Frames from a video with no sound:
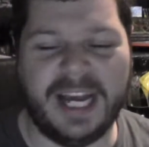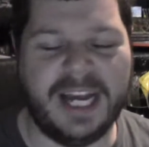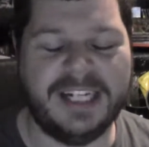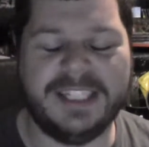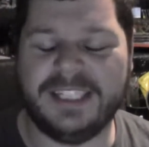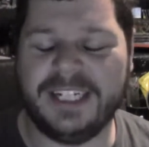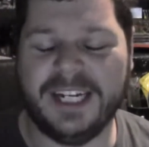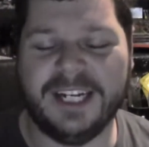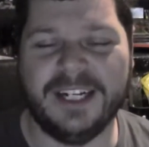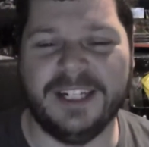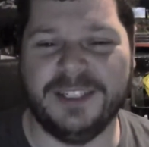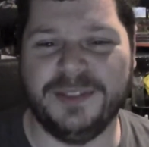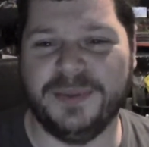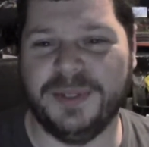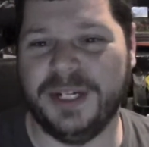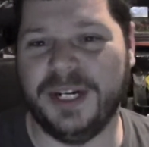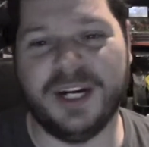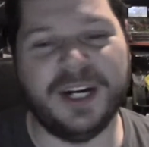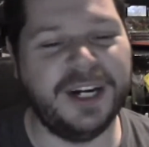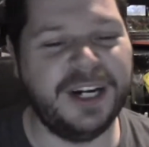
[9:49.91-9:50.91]
hashtag on
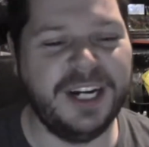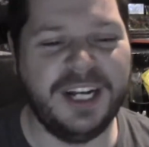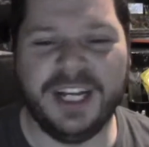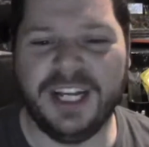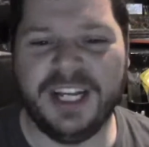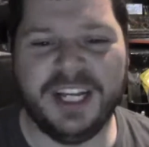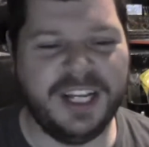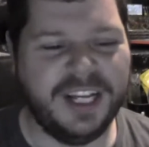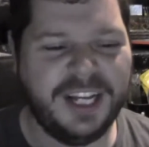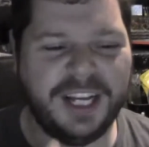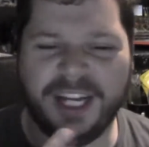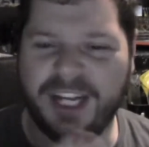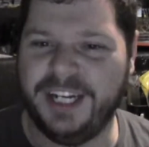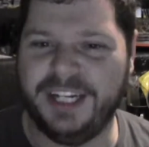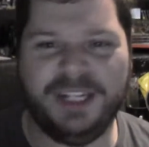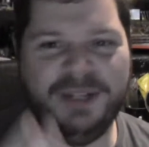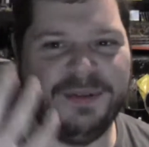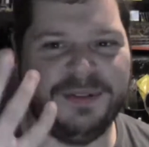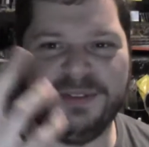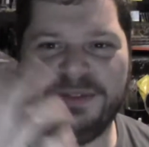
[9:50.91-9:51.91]
Twitter,
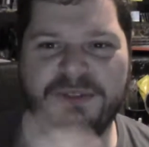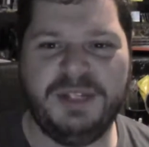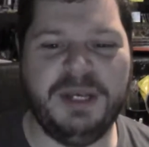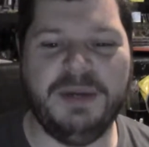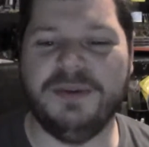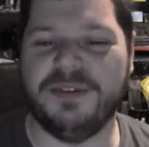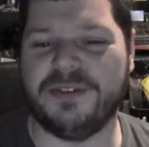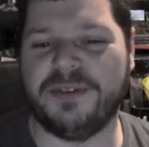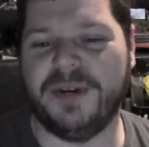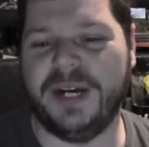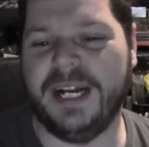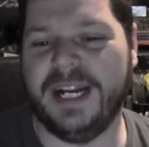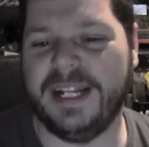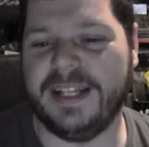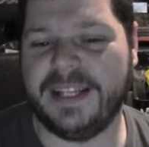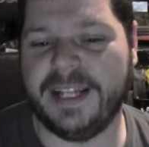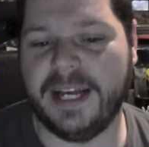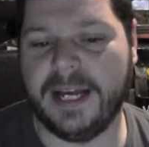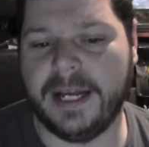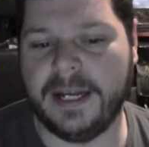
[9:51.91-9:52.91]
and he was he was great
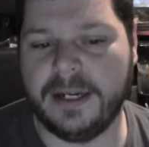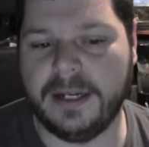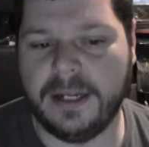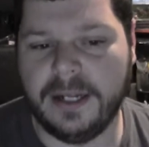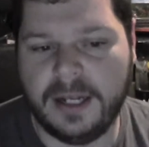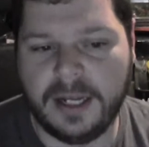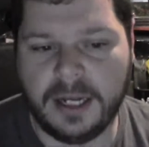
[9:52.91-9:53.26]
at that.